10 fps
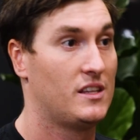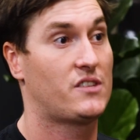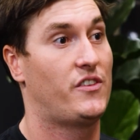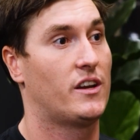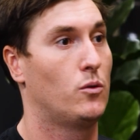
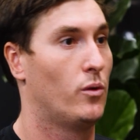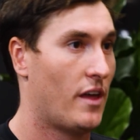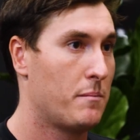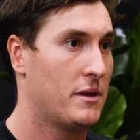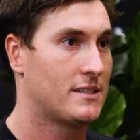This figure will
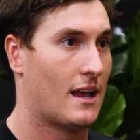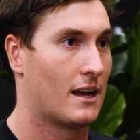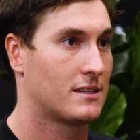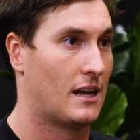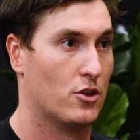then be
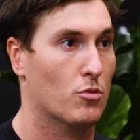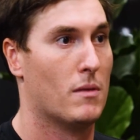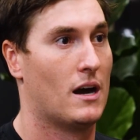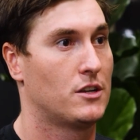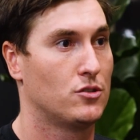taxed at your
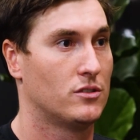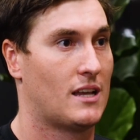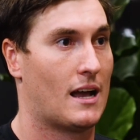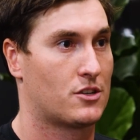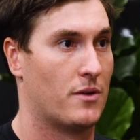marginal
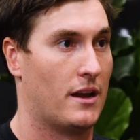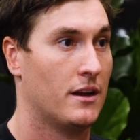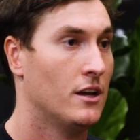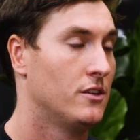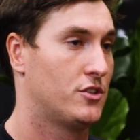tax rate
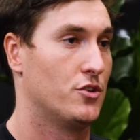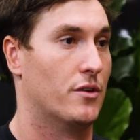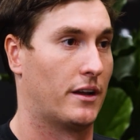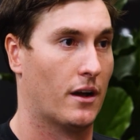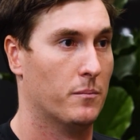to
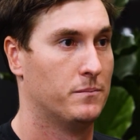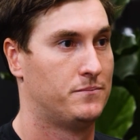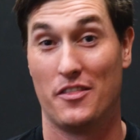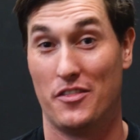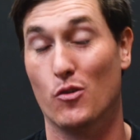your income.
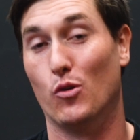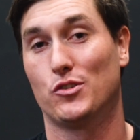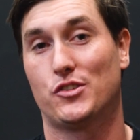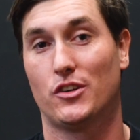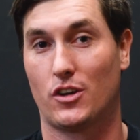There are
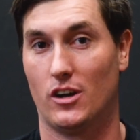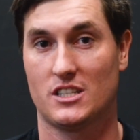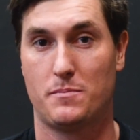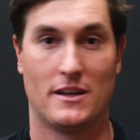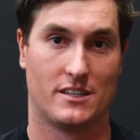also
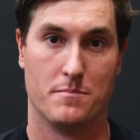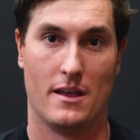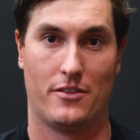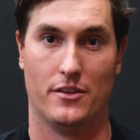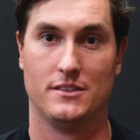cost basis
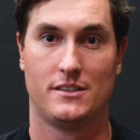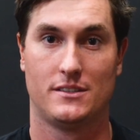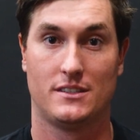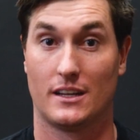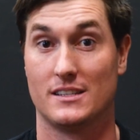
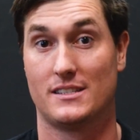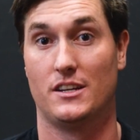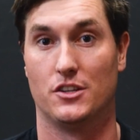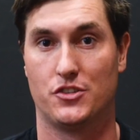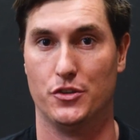methods to
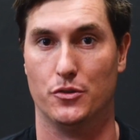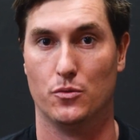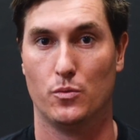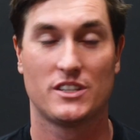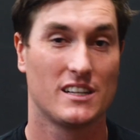consider too,
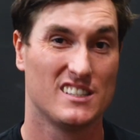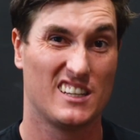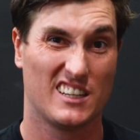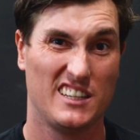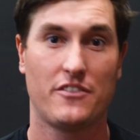which can
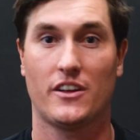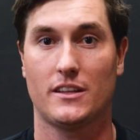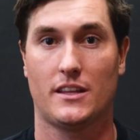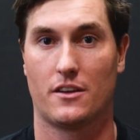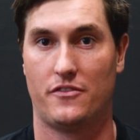
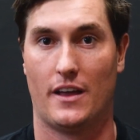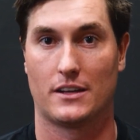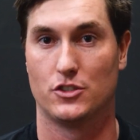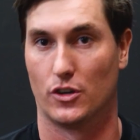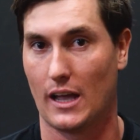significantly
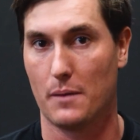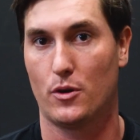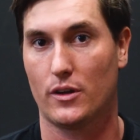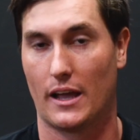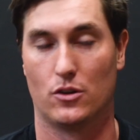affect your
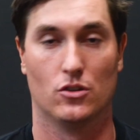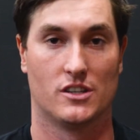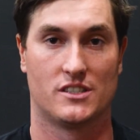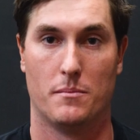capital gain or loss